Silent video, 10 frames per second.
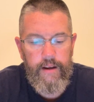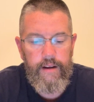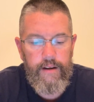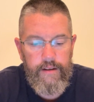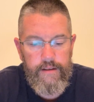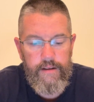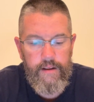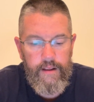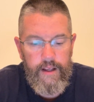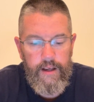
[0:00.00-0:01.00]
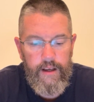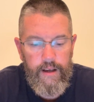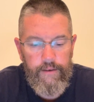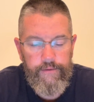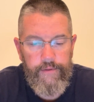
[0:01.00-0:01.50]
is
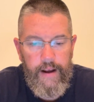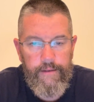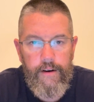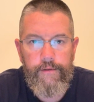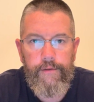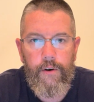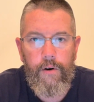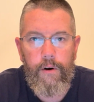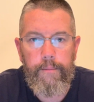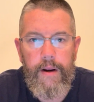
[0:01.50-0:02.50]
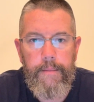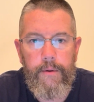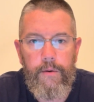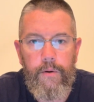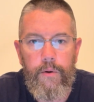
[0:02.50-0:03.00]
the favorite for
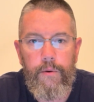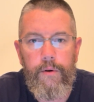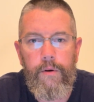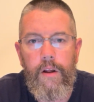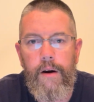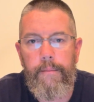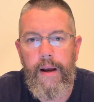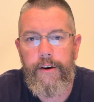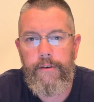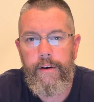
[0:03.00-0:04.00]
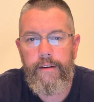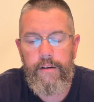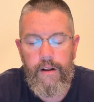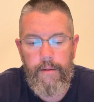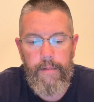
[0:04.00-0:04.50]
people who do a lot of pastries, a
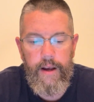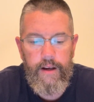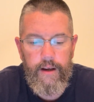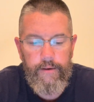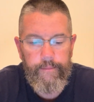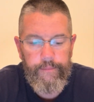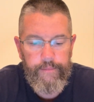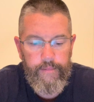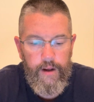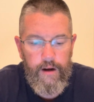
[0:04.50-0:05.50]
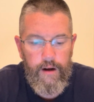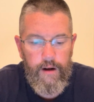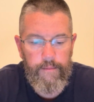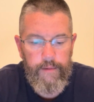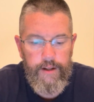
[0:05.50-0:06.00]
lot of baking.
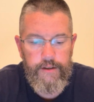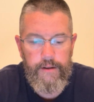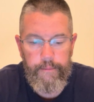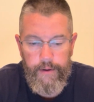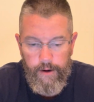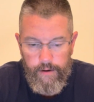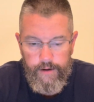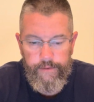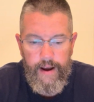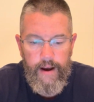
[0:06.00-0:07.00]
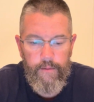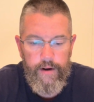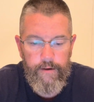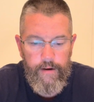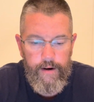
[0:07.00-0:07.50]
It's the purest fat
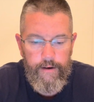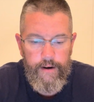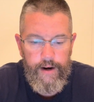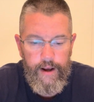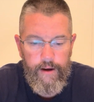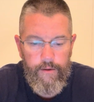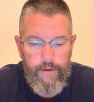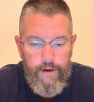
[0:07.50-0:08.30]
when you render it down.